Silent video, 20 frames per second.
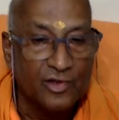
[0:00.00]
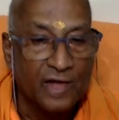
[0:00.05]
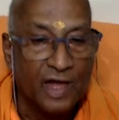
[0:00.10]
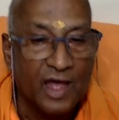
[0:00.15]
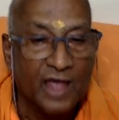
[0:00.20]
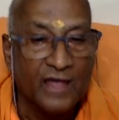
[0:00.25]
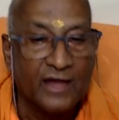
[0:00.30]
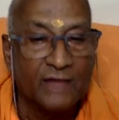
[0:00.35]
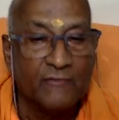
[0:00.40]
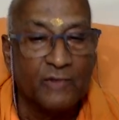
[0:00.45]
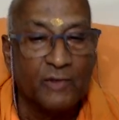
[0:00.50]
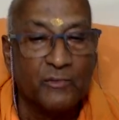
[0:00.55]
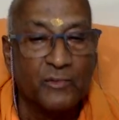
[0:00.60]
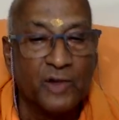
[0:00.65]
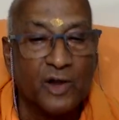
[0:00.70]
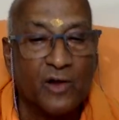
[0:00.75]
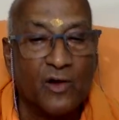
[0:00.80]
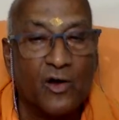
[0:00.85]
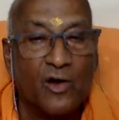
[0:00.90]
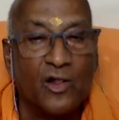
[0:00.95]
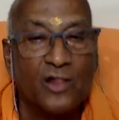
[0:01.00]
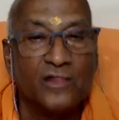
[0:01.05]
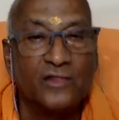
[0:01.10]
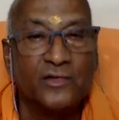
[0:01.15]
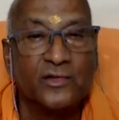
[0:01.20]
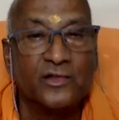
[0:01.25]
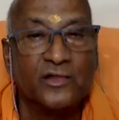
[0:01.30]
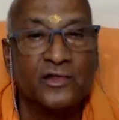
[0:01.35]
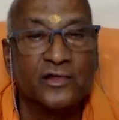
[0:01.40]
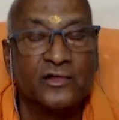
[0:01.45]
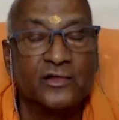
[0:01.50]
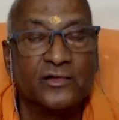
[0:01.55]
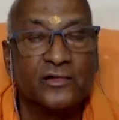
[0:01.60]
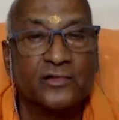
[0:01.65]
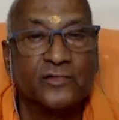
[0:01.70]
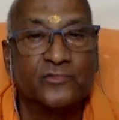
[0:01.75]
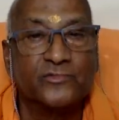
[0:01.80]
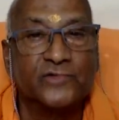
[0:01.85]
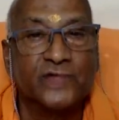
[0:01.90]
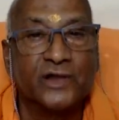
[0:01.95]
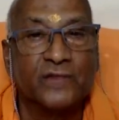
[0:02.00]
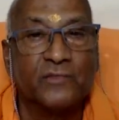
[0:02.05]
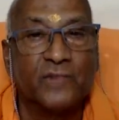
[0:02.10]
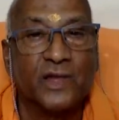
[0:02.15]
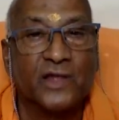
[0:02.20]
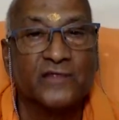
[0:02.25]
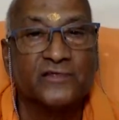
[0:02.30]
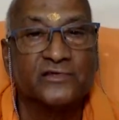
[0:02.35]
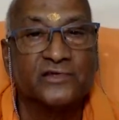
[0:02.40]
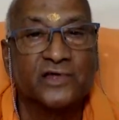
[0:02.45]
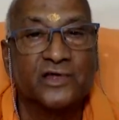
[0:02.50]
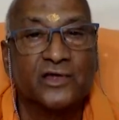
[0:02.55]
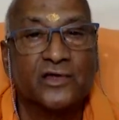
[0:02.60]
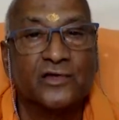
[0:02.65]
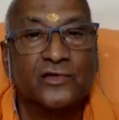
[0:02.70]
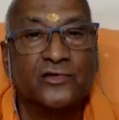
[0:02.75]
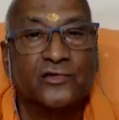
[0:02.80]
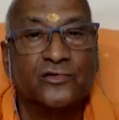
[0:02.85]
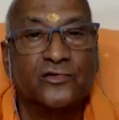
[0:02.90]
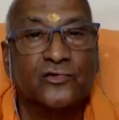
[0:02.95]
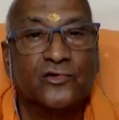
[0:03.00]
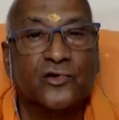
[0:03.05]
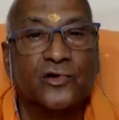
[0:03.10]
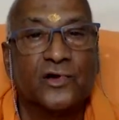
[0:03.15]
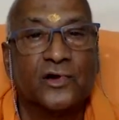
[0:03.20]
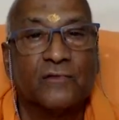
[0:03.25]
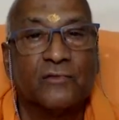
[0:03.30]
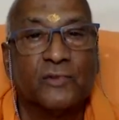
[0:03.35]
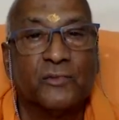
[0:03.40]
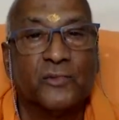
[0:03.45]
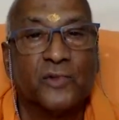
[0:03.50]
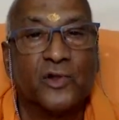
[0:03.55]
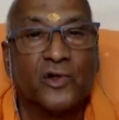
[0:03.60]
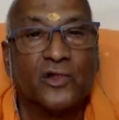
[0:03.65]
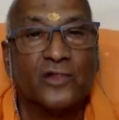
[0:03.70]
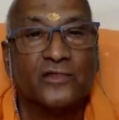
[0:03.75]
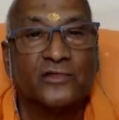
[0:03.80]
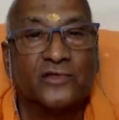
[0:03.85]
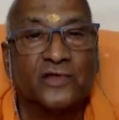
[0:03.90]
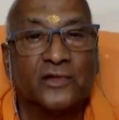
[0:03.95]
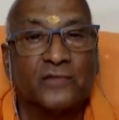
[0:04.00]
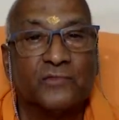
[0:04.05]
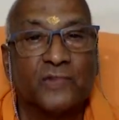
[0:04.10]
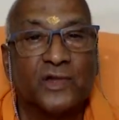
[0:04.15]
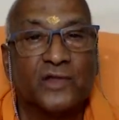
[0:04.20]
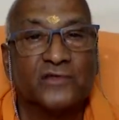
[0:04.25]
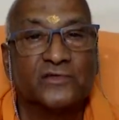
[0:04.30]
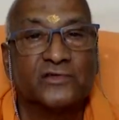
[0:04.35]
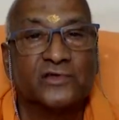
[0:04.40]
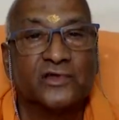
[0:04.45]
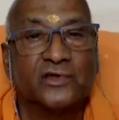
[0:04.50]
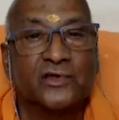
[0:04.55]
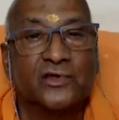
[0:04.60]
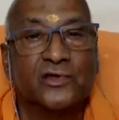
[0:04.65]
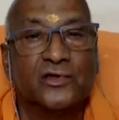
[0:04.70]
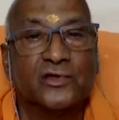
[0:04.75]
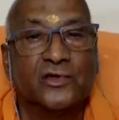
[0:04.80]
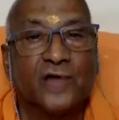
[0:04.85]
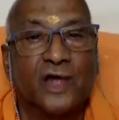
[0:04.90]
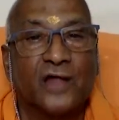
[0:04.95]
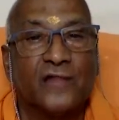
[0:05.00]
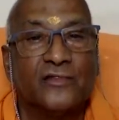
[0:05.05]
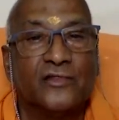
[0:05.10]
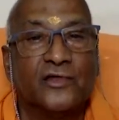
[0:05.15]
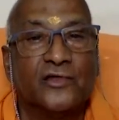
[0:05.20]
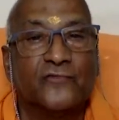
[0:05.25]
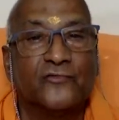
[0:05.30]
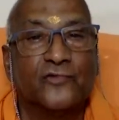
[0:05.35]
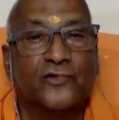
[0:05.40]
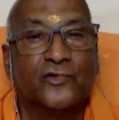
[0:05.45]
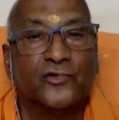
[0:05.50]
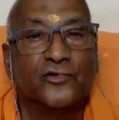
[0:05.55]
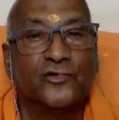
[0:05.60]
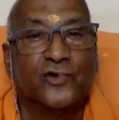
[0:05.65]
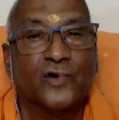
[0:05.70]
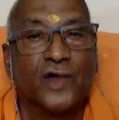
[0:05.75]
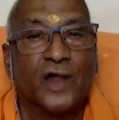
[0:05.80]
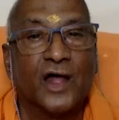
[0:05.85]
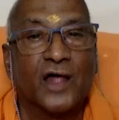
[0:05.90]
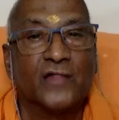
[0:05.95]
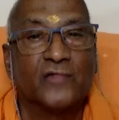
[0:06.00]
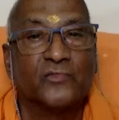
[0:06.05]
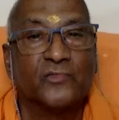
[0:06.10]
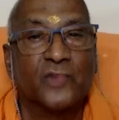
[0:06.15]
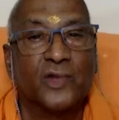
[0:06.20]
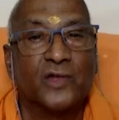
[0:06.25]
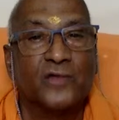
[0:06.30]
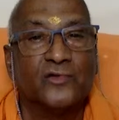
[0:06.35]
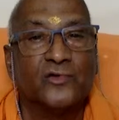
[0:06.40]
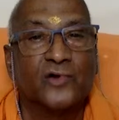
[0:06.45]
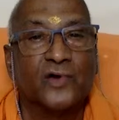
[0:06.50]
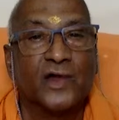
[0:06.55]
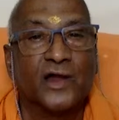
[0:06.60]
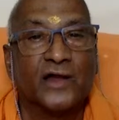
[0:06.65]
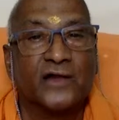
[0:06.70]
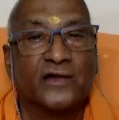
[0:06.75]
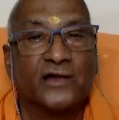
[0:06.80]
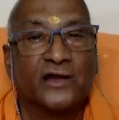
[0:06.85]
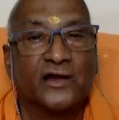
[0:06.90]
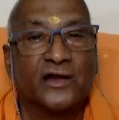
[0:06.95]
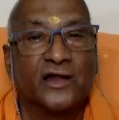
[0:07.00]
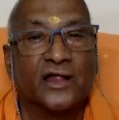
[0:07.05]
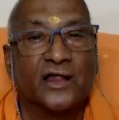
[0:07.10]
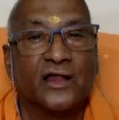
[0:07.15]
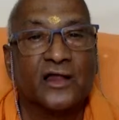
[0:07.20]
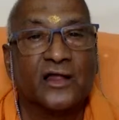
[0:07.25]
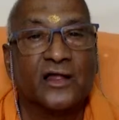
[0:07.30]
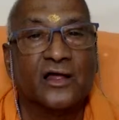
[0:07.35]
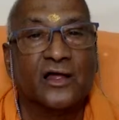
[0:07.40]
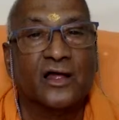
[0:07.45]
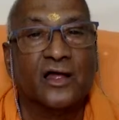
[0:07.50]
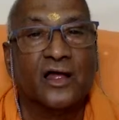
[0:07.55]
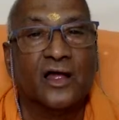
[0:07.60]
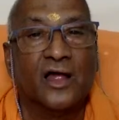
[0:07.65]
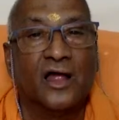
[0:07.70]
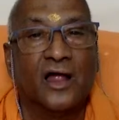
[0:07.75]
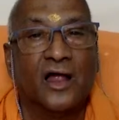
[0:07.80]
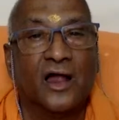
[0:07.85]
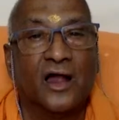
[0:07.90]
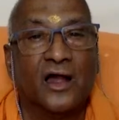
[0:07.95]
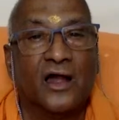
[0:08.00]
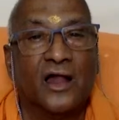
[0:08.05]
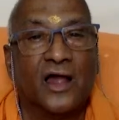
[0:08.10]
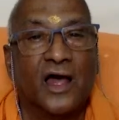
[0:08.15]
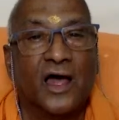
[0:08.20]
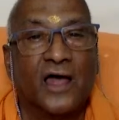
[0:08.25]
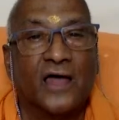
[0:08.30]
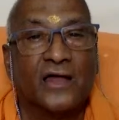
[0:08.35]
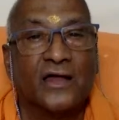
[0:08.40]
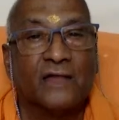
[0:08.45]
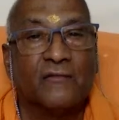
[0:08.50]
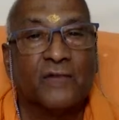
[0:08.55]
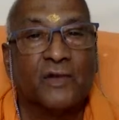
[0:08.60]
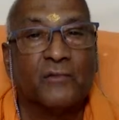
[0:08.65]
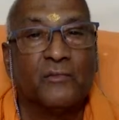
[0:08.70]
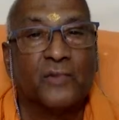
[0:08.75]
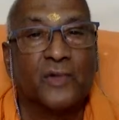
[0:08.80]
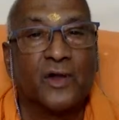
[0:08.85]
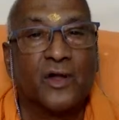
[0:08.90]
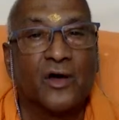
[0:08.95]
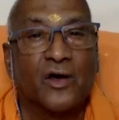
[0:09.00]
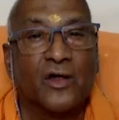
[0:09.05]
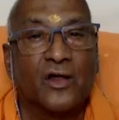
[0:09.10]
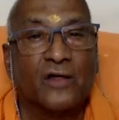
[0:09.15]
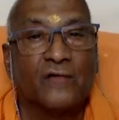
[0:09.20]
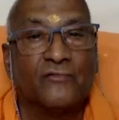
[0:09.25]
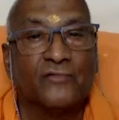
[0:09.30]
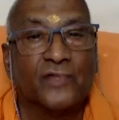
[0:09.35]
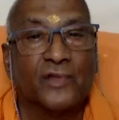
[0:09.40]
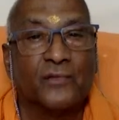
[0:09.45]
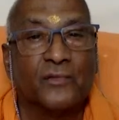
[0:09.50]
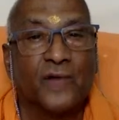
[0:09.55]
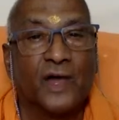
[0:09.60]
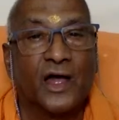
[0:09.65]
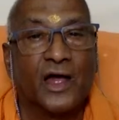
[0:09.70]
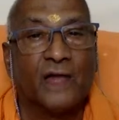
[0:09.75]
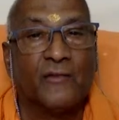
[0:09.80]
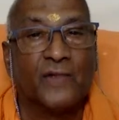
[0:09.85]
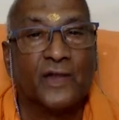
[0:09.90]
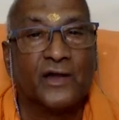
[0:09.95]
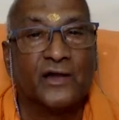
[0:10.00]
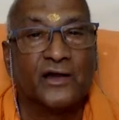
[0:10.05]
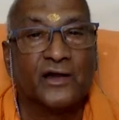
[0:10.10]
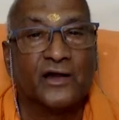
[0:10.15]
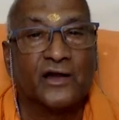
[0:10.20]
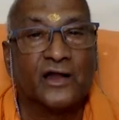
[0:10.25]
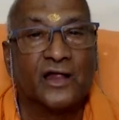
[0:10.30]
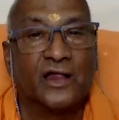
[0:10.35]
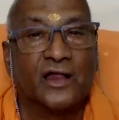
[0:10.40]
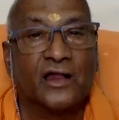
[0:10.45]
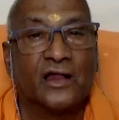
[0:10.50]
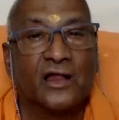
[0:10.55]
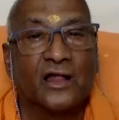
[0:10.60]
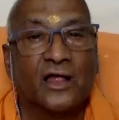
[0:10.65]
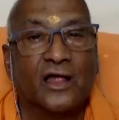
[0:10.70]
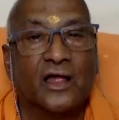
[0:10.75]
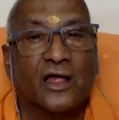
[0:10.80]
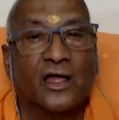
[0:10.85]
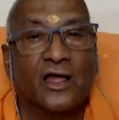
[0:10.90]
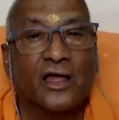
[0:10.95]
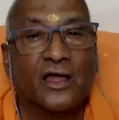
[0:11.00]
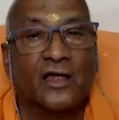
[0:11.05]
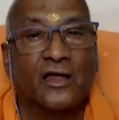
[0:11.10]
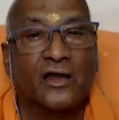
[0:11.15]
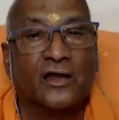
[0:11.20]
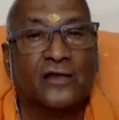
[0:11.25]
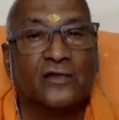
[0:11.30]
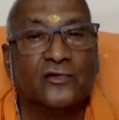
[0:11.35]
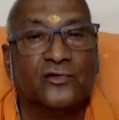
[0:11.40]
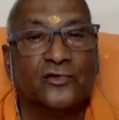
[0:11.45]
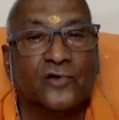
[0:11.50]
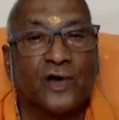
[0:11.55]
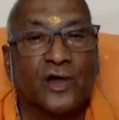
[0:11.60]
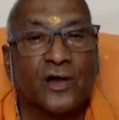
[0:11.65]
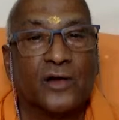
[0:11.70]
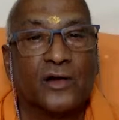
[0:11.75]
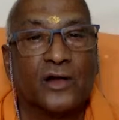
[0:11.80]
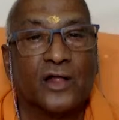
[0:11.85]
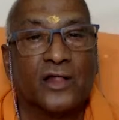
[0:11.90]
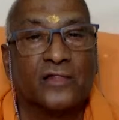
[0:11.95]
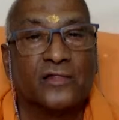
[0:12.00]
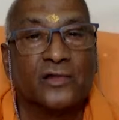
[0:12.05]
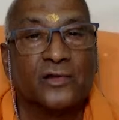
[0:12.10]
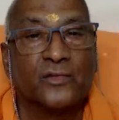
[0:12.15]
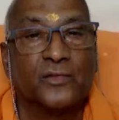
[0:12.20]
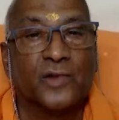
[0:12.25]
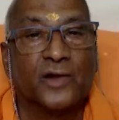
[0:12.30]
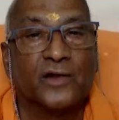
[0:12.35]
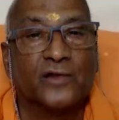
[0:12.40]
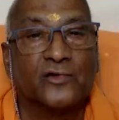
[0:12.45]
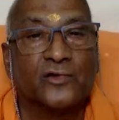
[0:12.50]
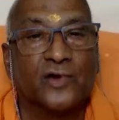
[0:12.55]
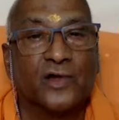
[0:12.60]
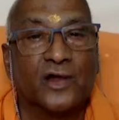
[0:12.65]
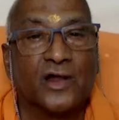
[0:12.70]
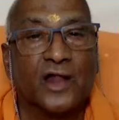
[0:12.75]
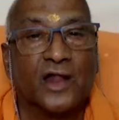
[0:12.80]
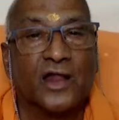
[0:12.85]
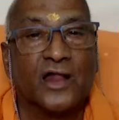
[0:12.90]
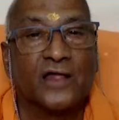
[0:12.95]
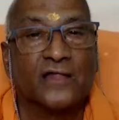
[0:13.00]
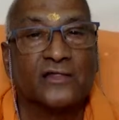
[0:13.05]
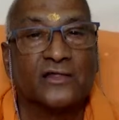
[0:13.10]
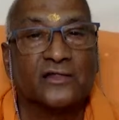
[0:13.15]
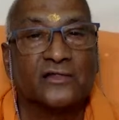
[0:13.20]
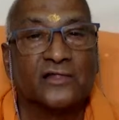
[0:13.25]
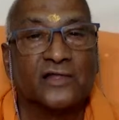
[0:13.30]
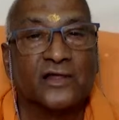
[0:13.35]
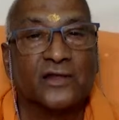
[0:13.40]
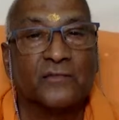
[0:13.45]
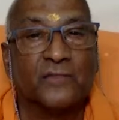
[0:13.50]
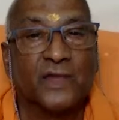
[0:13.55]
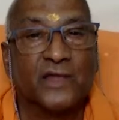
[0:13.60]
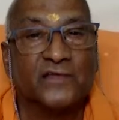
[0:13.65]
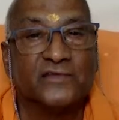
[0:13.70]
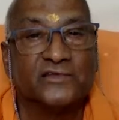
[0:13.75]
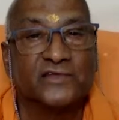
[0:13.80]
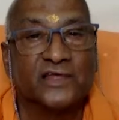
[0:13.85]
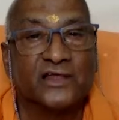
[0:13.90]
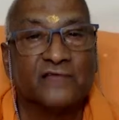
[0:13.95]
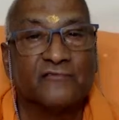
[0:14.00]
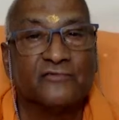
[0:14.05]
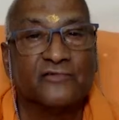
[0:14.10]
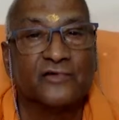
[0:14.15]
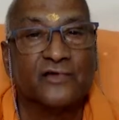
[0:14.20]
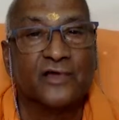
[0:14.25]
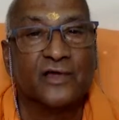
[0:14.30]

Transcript: I remember all the janmas. You don't remember all the janmas. And therefore you are Atma, you are eternal. And I remember all of them. I am eternal. And you are nothing but, you are none other than myself.